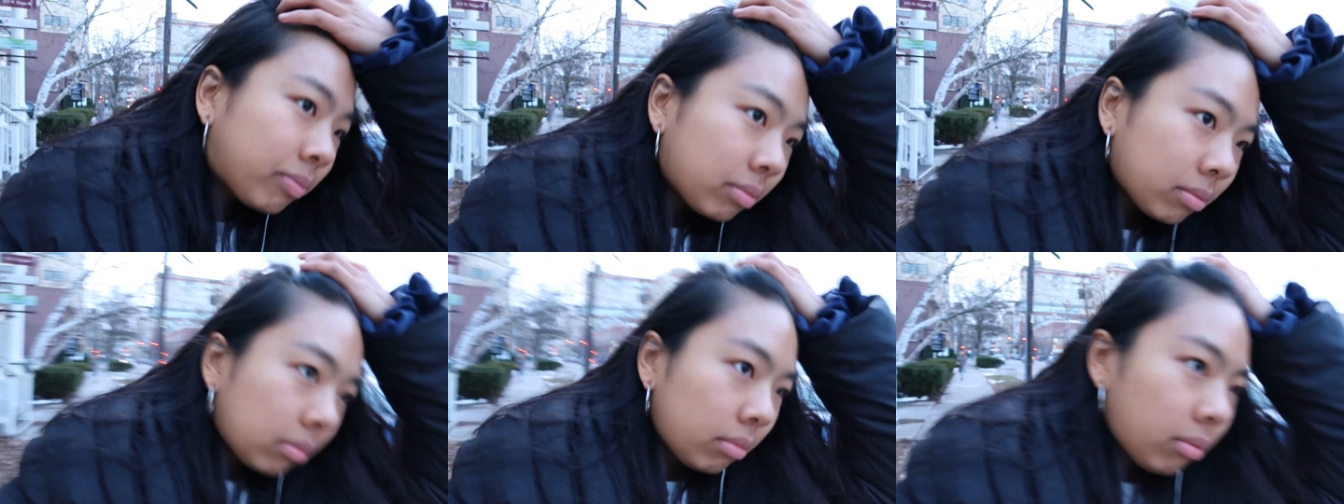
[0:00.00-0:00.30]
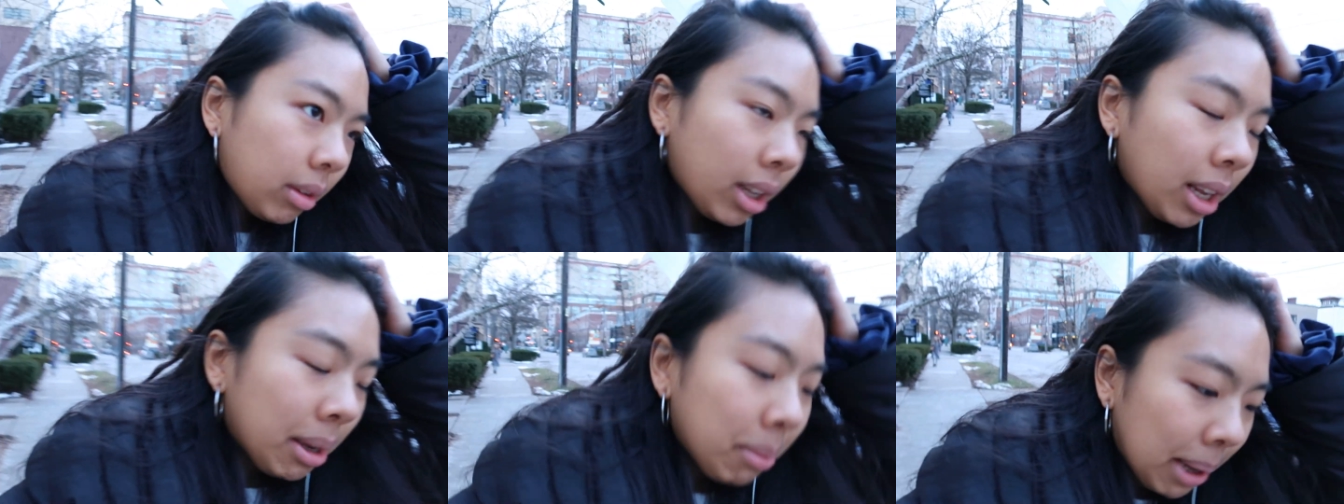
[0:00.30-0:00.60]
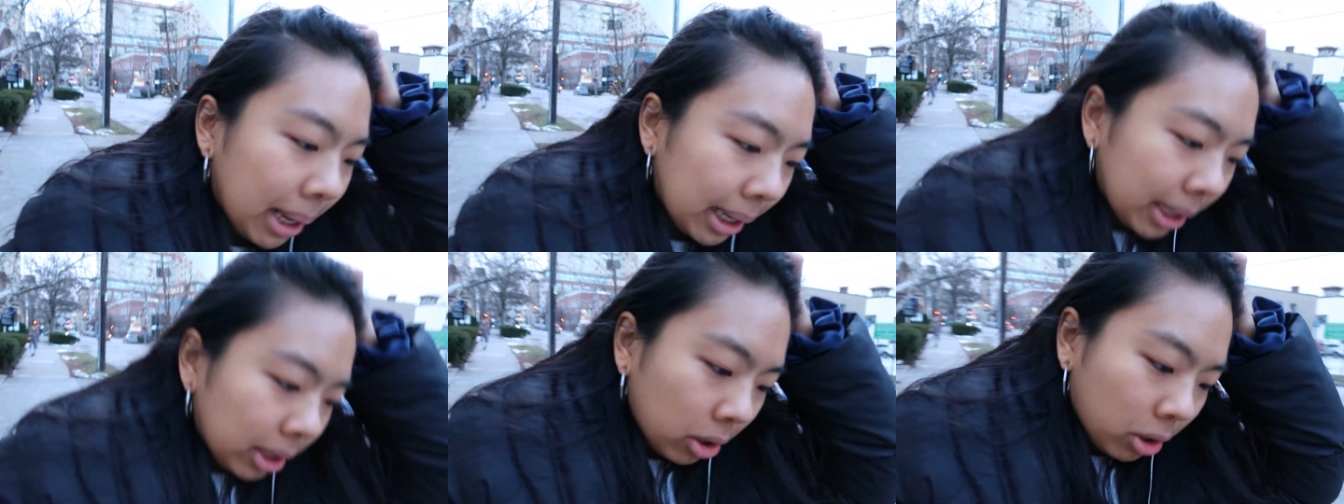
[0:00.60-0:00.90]
I'm just
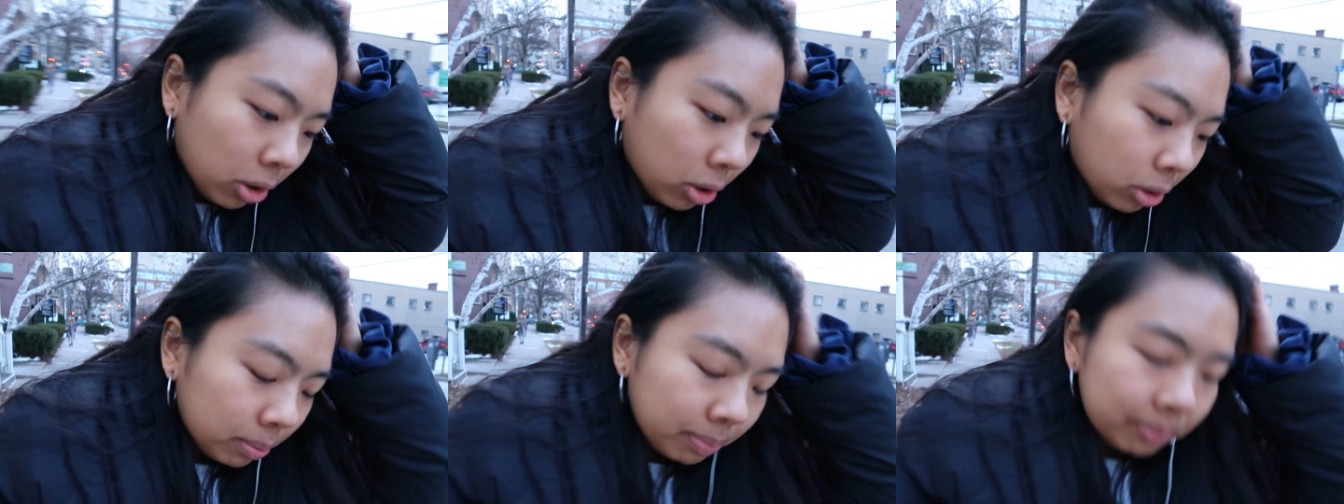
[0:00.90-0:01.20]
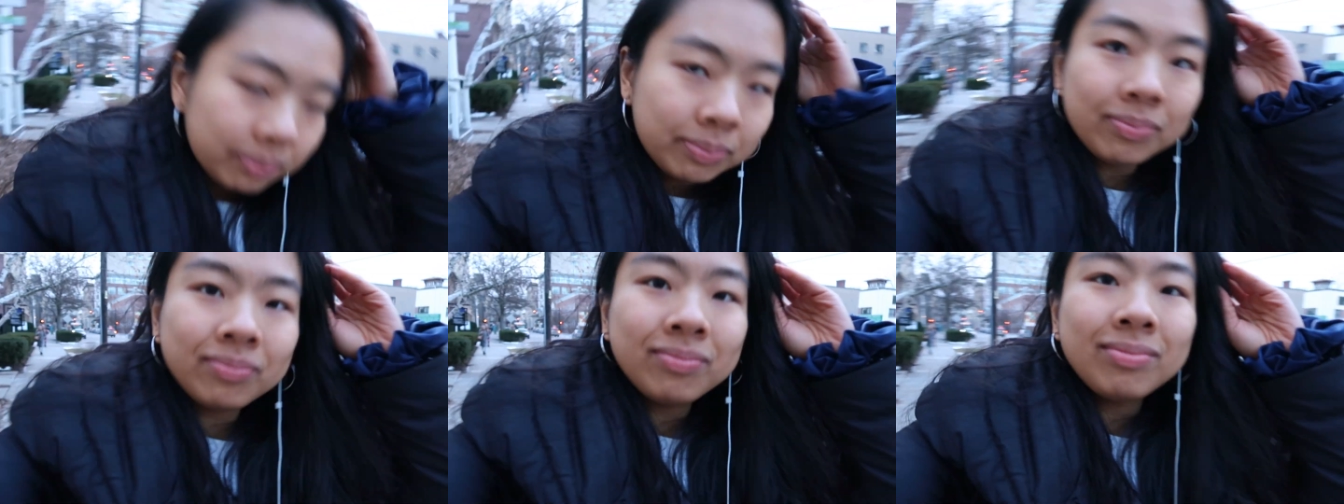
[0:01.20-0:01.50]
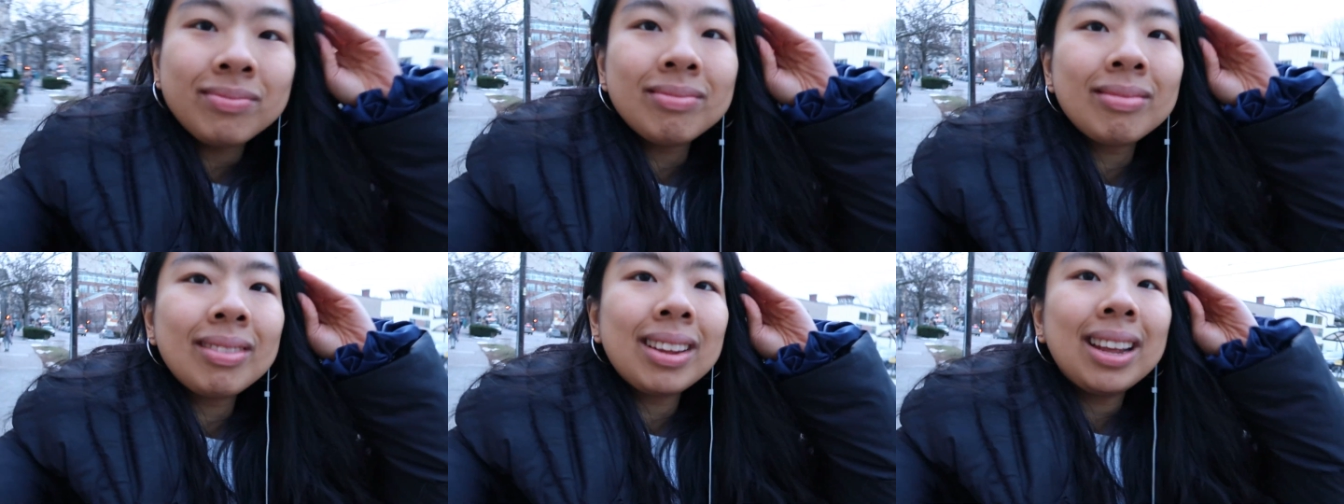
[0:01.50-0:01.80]
going home,
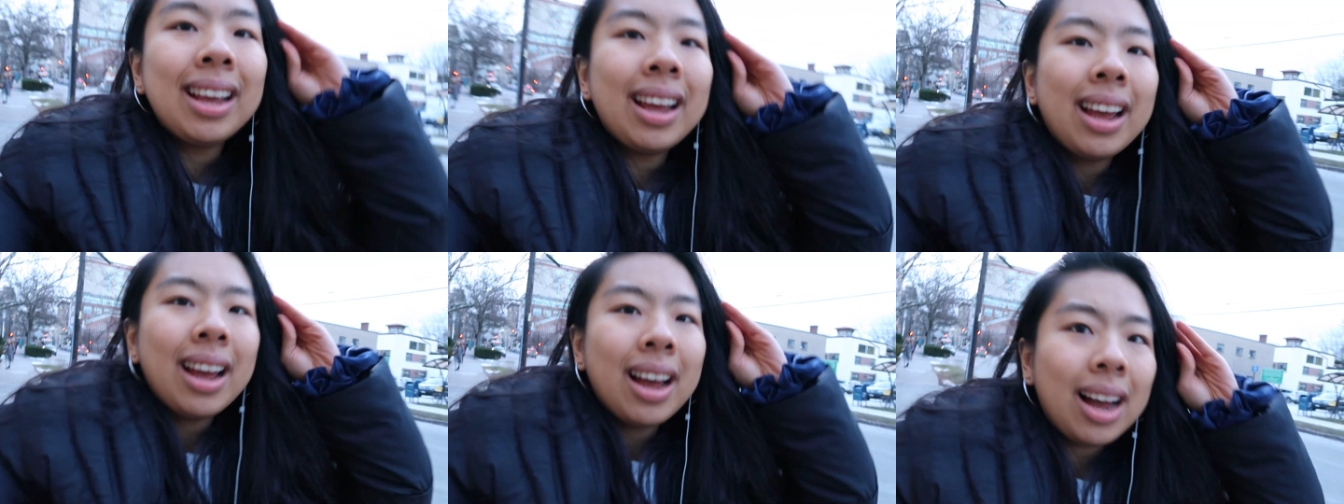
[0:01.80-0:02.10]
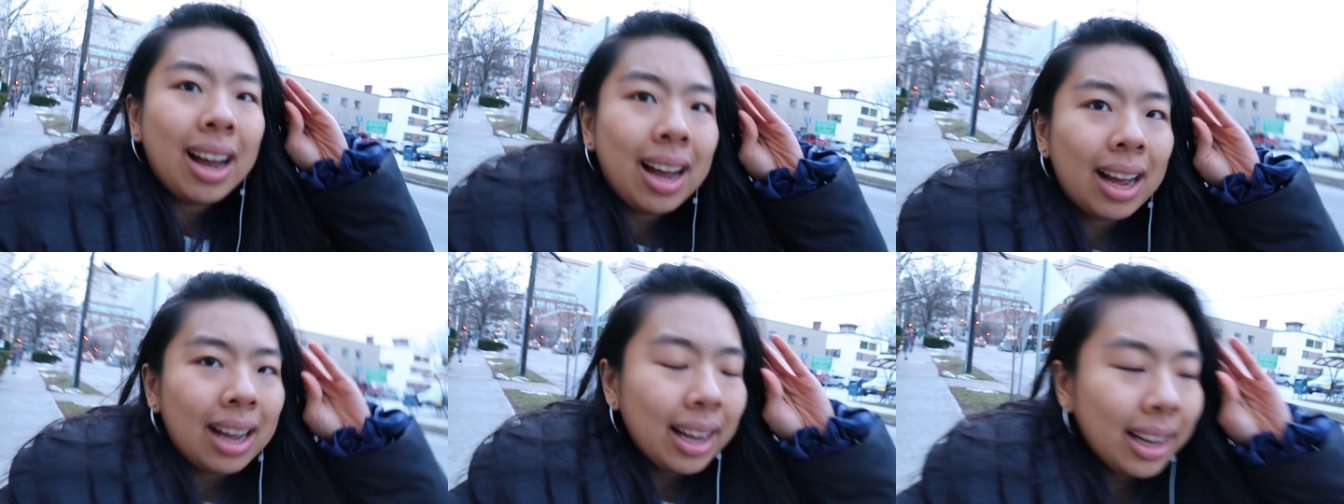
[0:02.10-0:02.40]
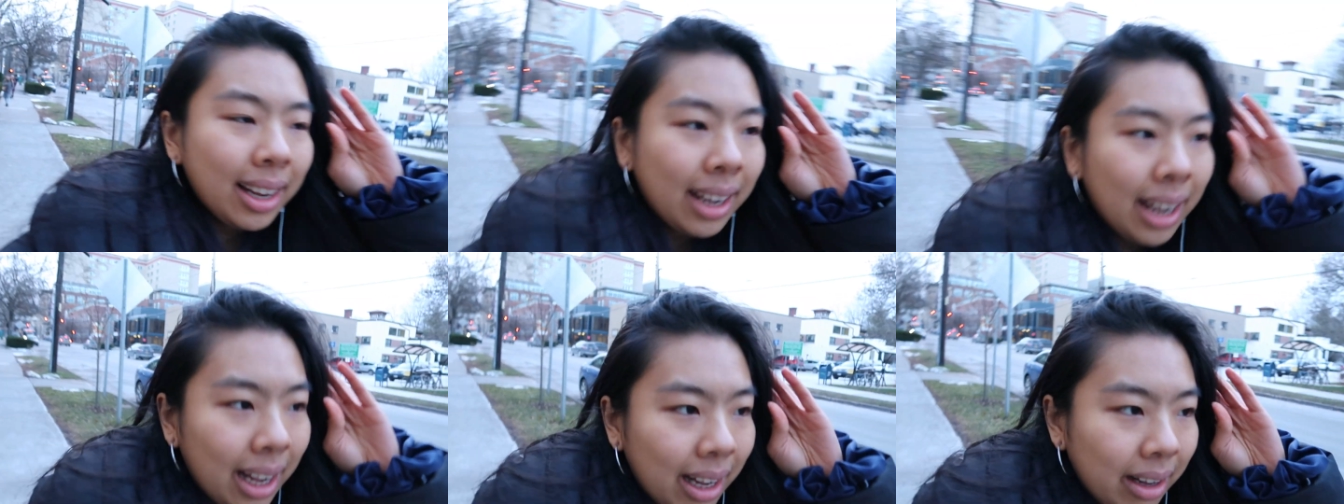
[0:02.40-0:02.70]
gonna make food,
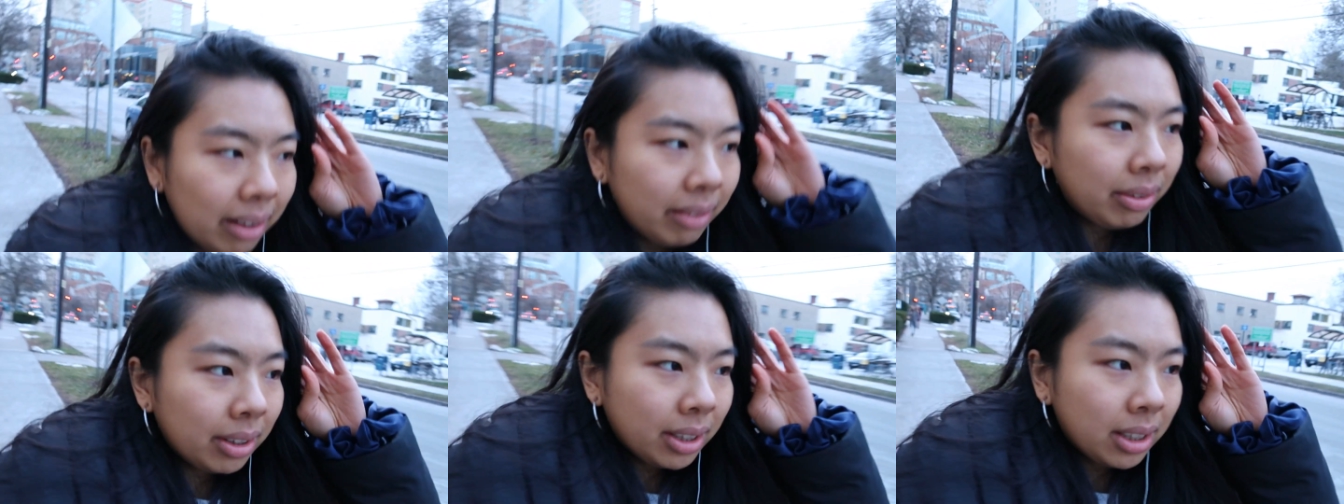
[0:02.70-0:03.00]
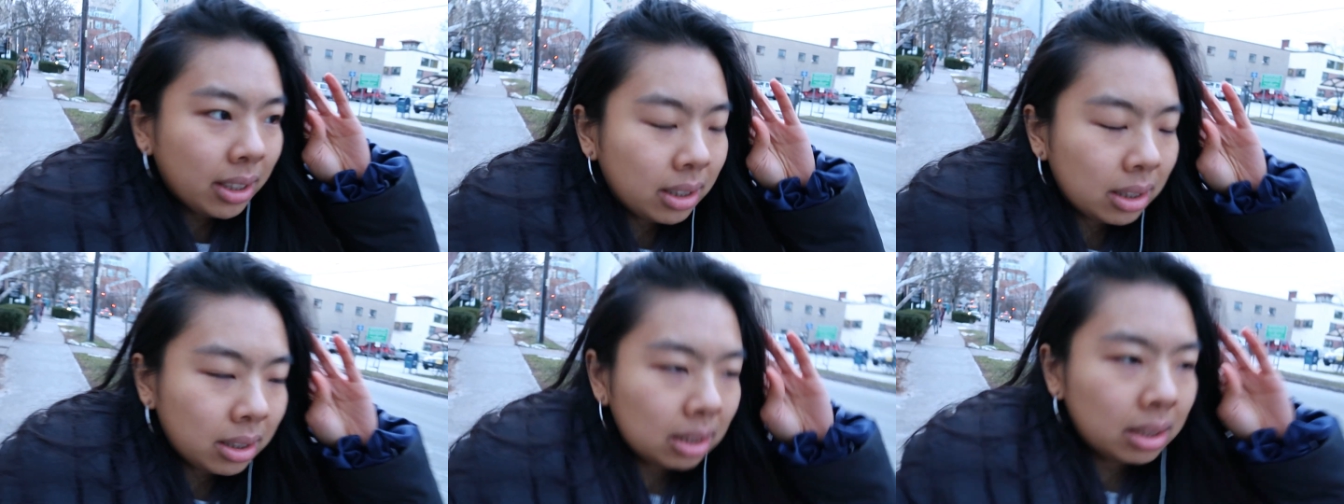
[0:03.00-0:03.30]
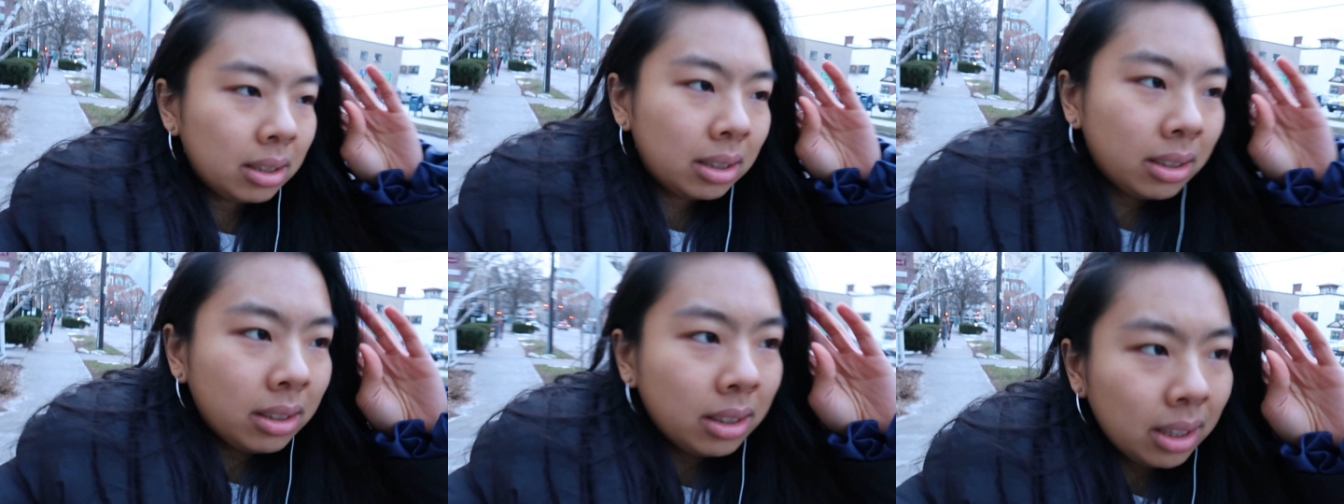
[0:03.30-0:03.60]
watch some TV, and
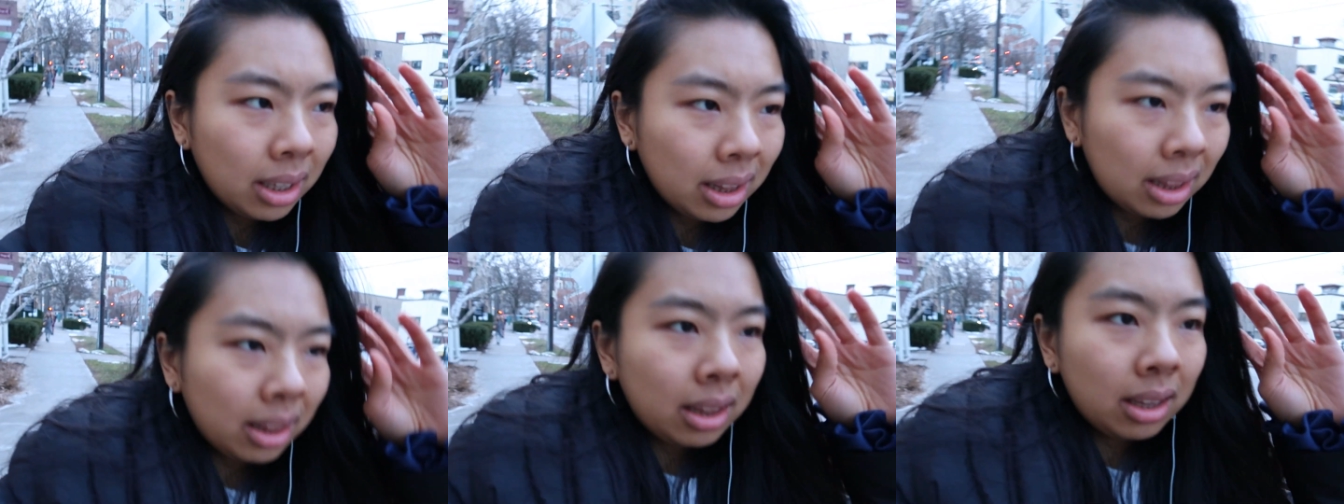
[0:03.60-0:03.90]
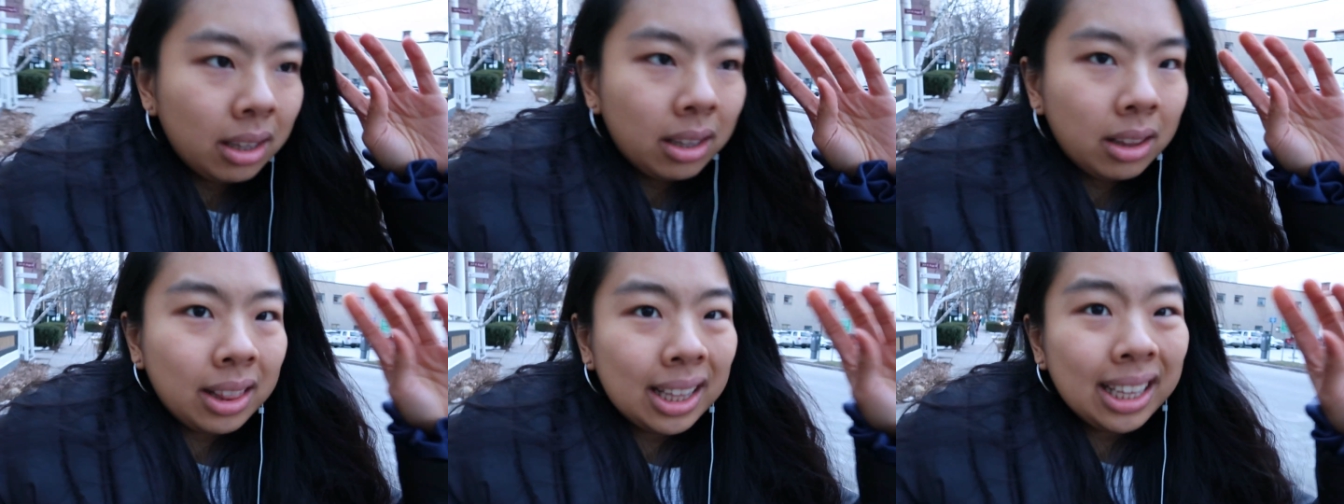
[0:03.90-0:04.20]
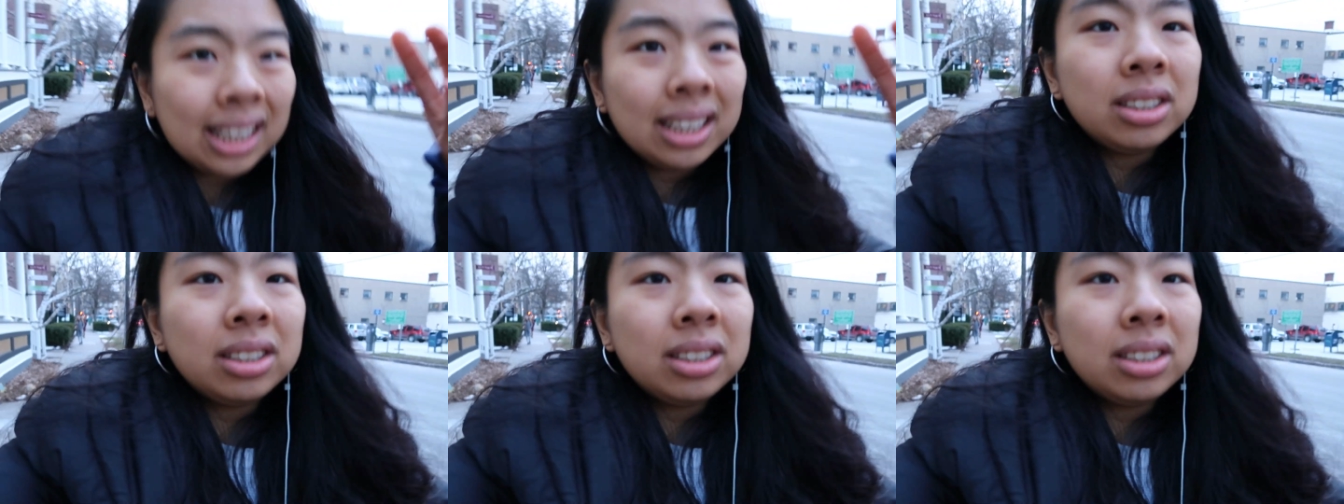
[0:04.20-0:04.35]
then go to bed.